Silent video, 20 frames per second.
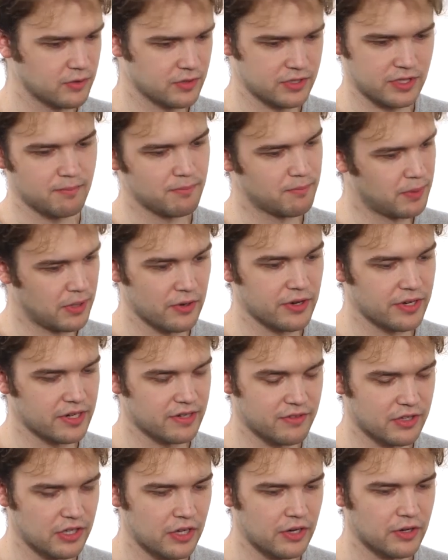for some period
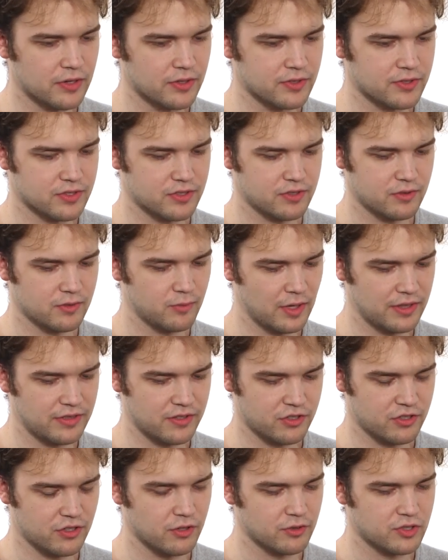of years when
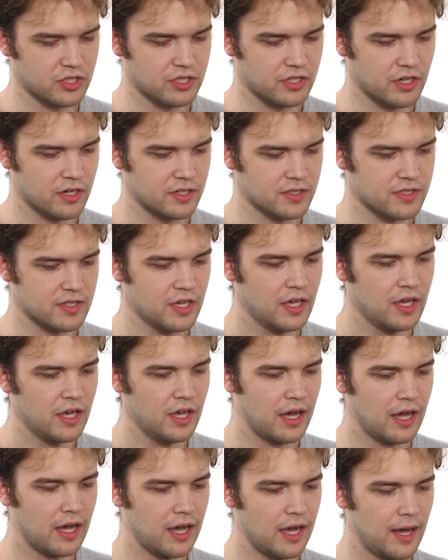the show starts.
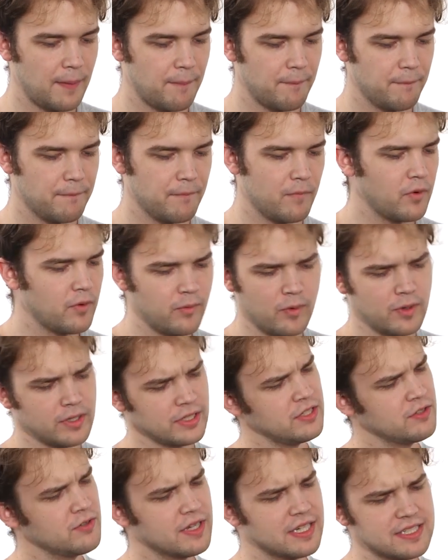Um,
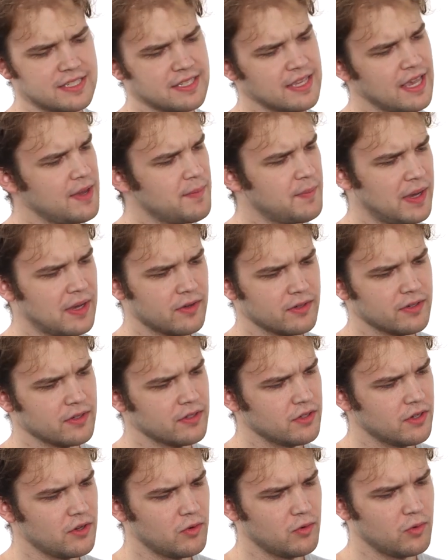what can you guys say about,
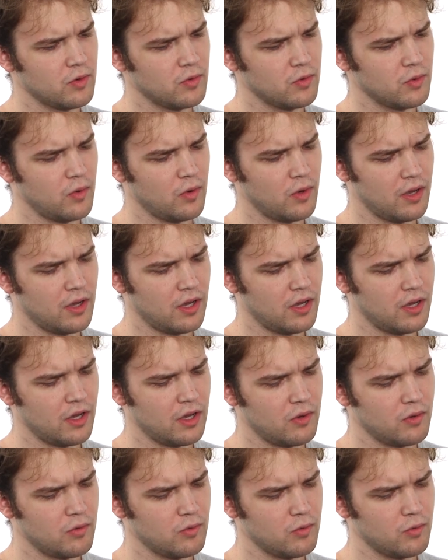you know,
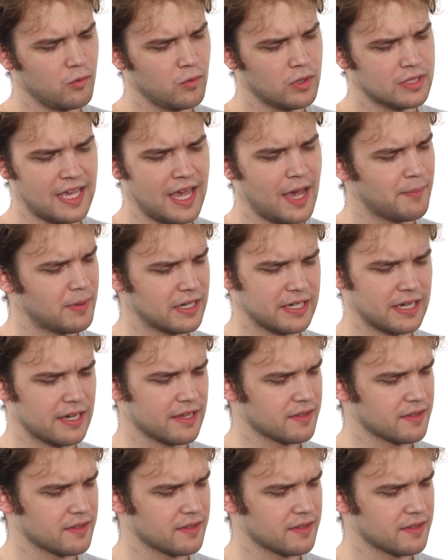uh, what's happened to